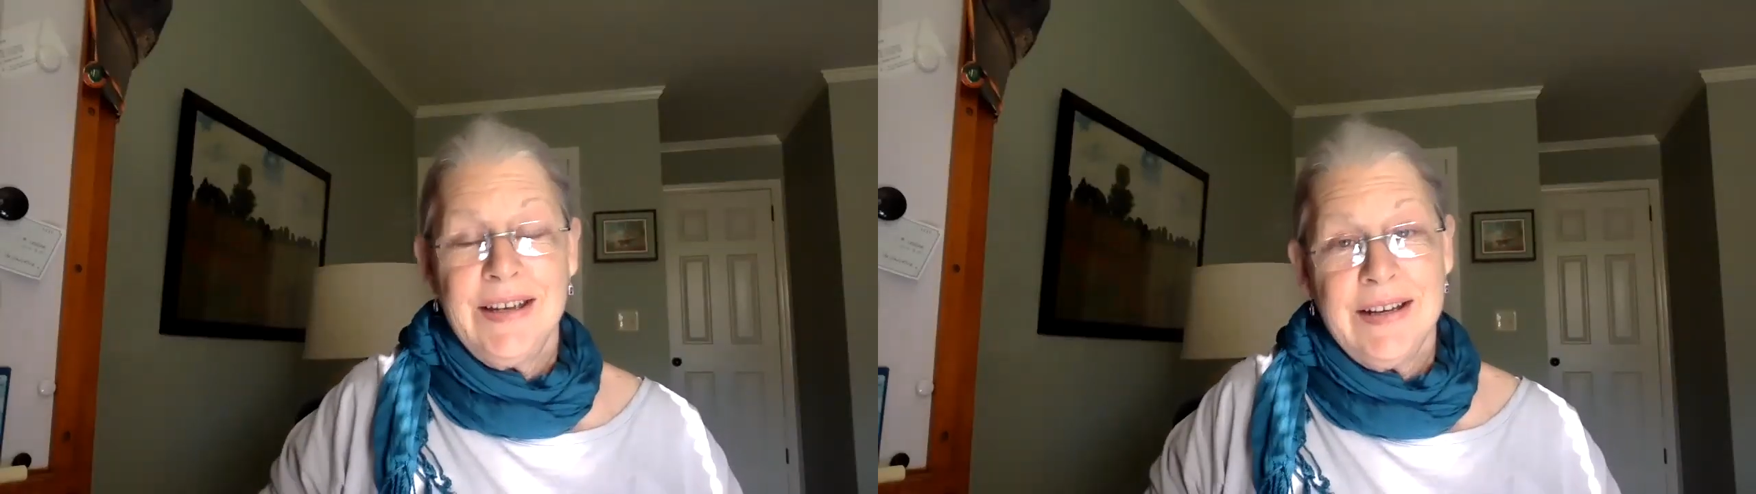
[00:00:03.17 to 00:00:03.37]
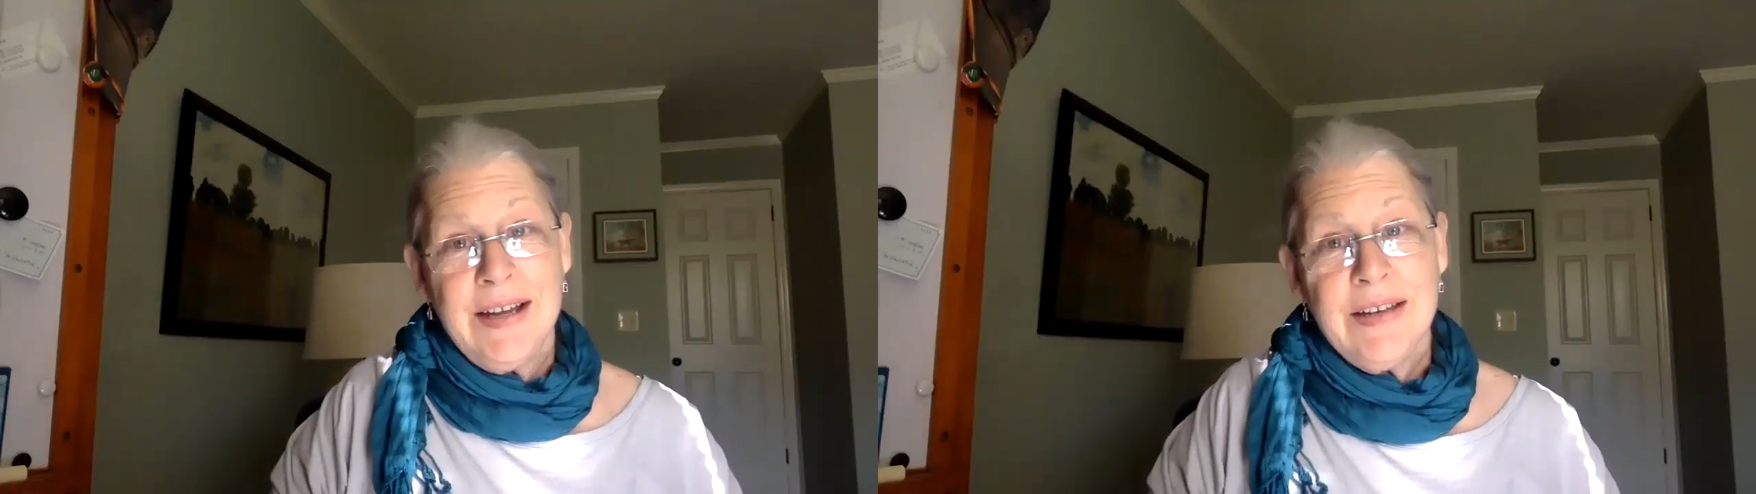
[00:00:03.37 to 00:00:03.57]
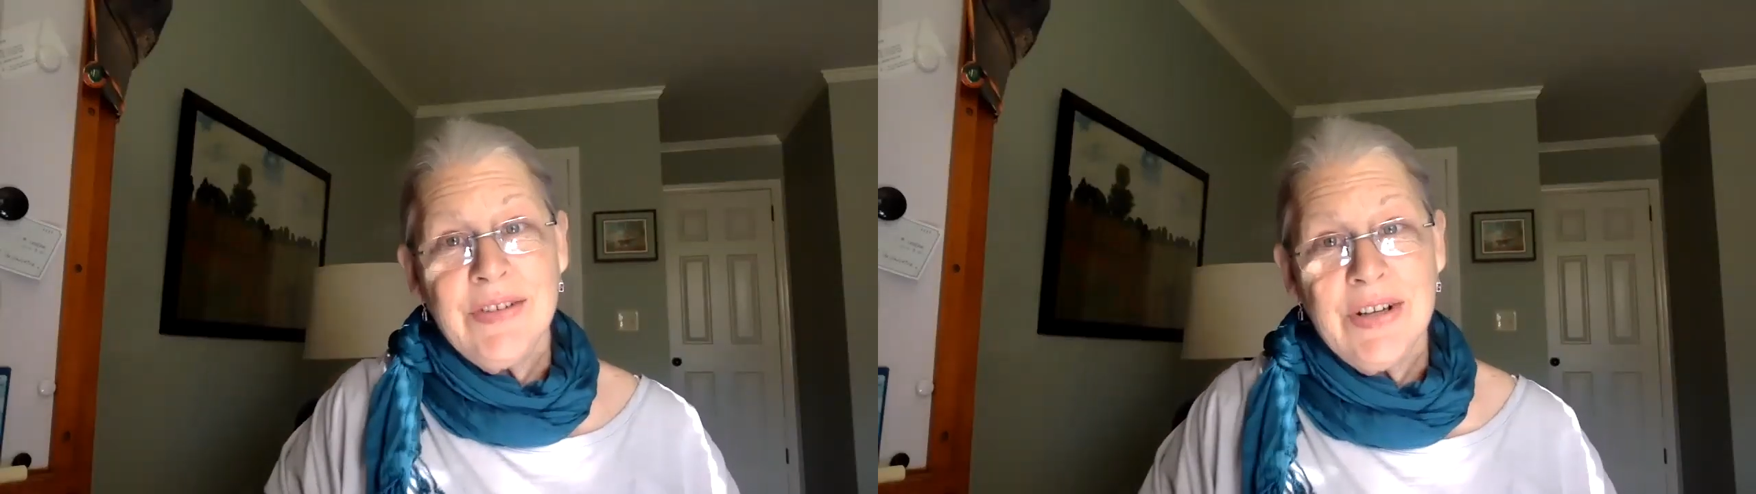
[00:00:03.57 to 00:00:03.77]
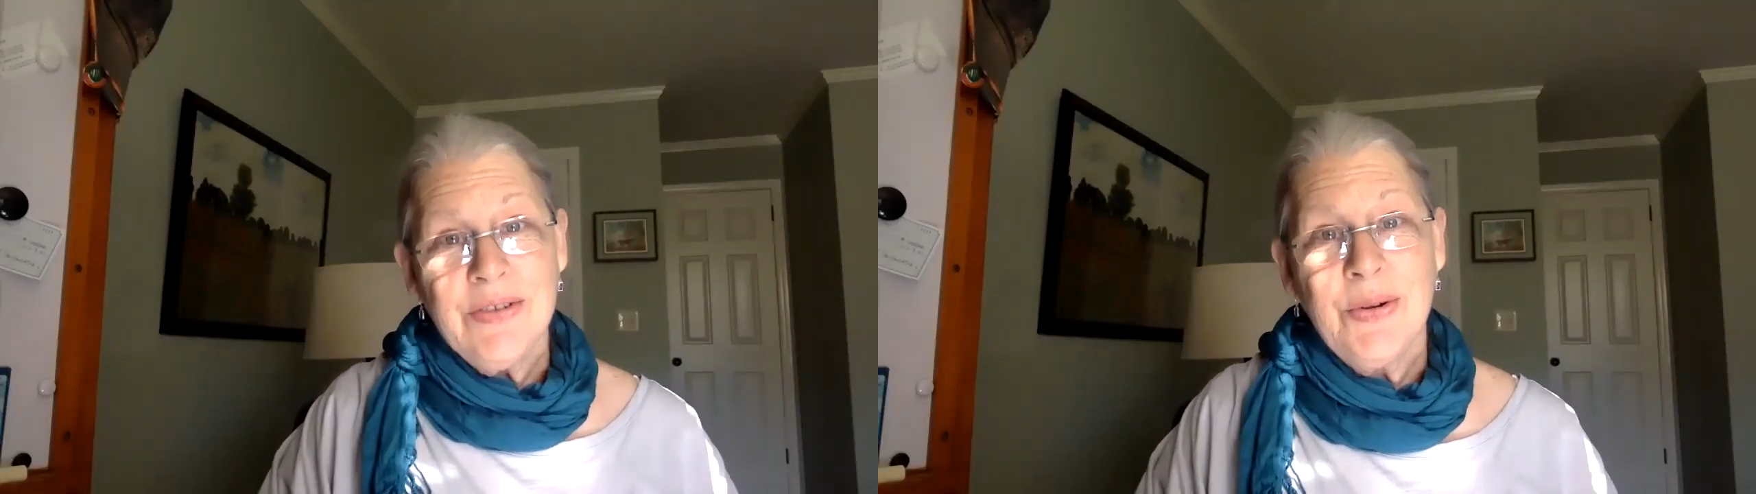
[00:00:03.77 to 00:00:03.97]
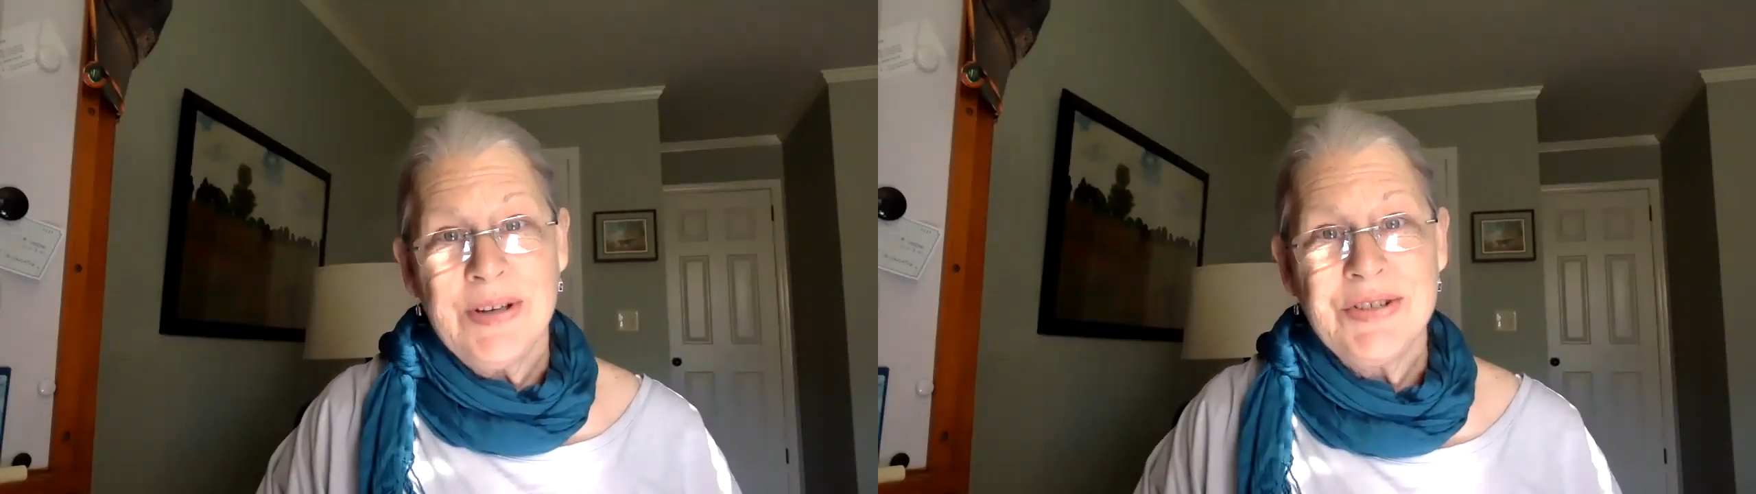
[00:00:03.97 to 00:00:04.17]
and I have another
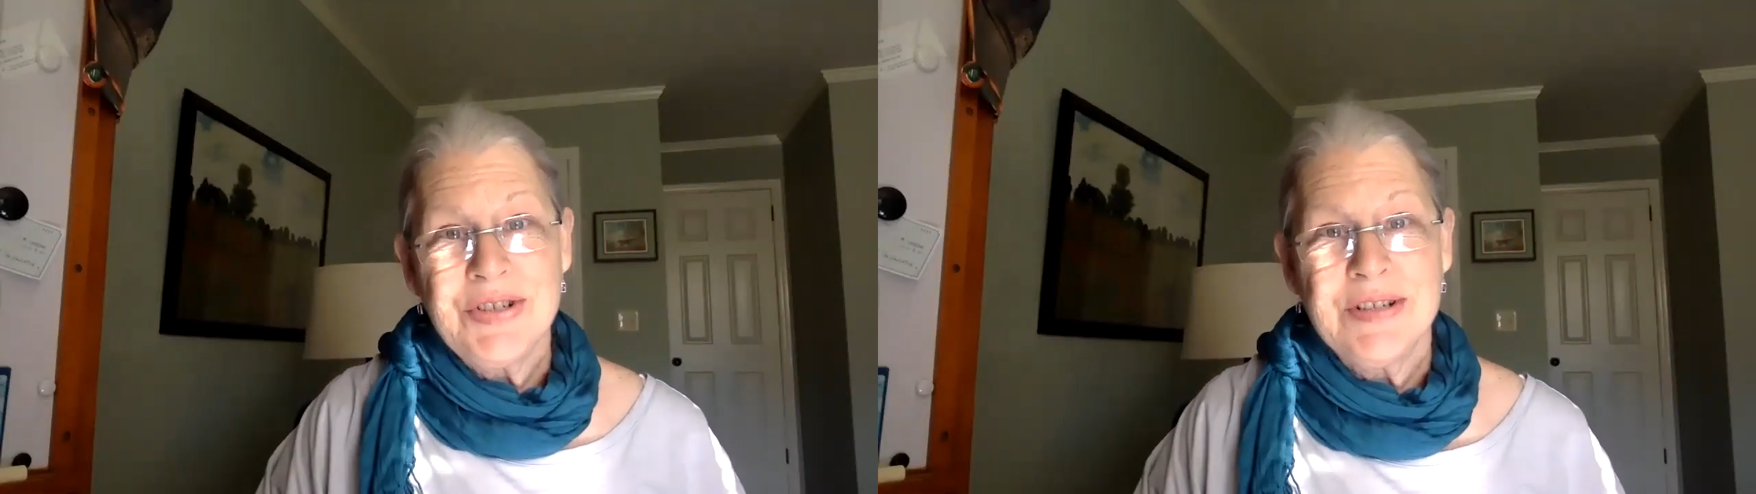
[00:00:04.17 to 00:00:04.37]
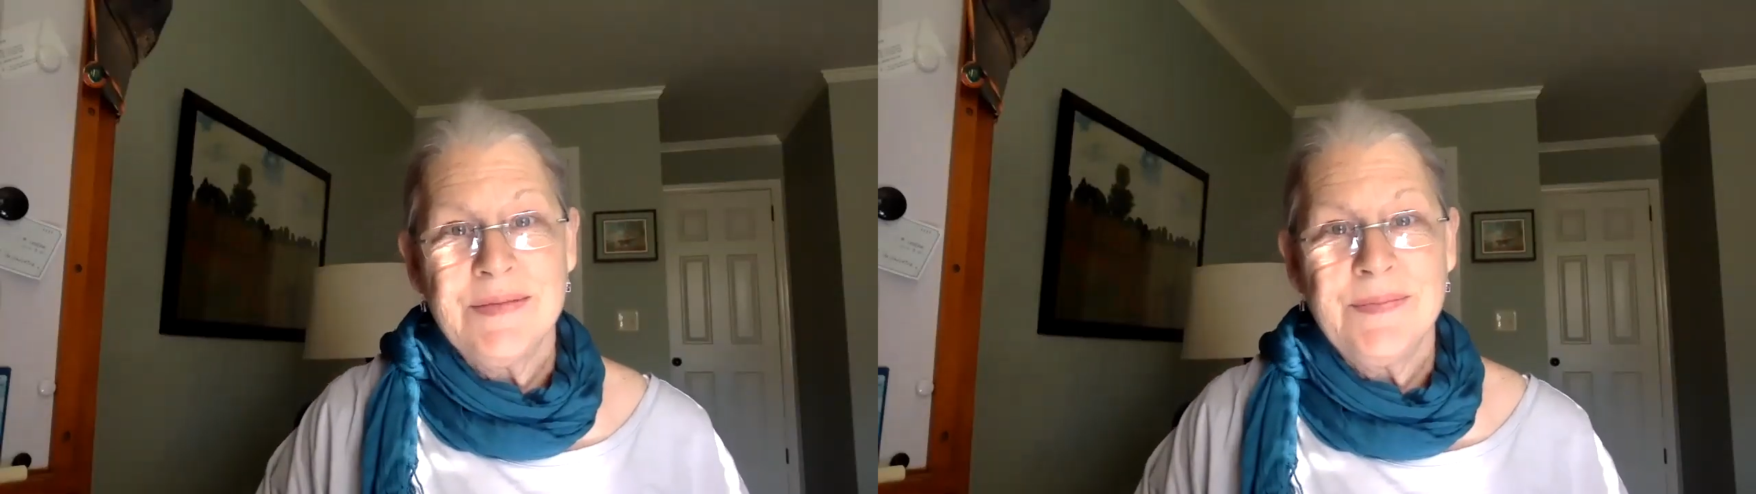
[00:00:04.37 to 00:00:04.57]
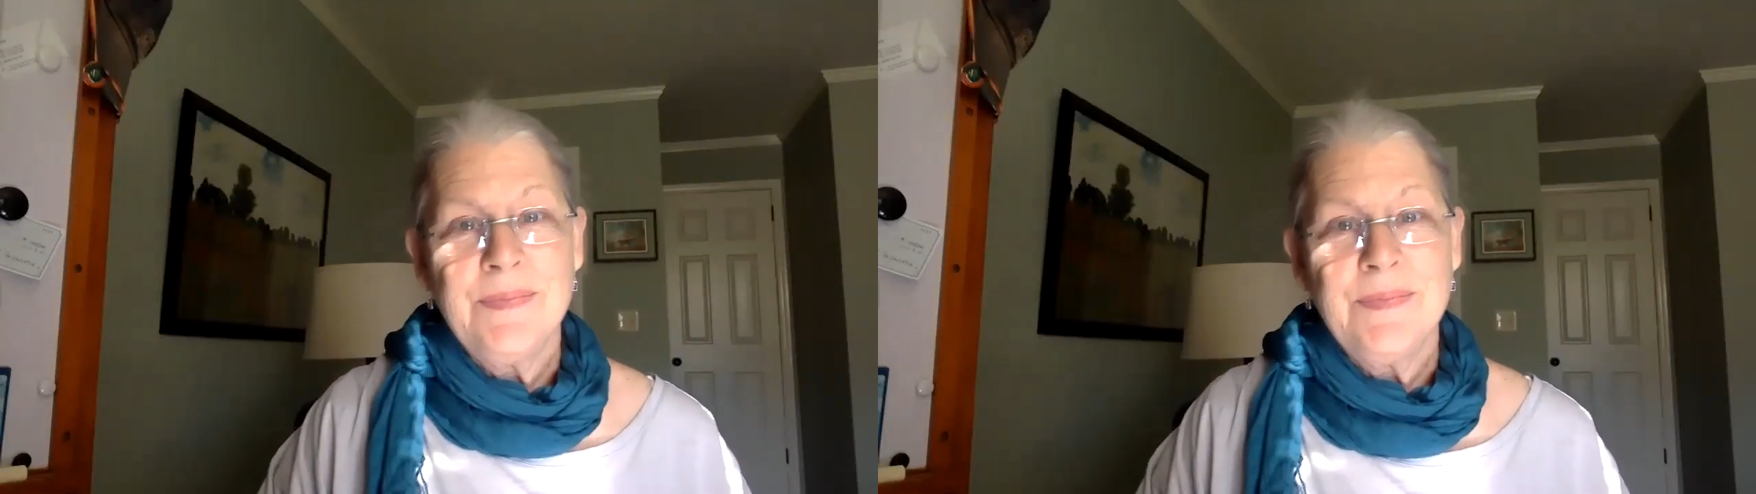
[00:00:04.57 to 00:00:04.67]
question.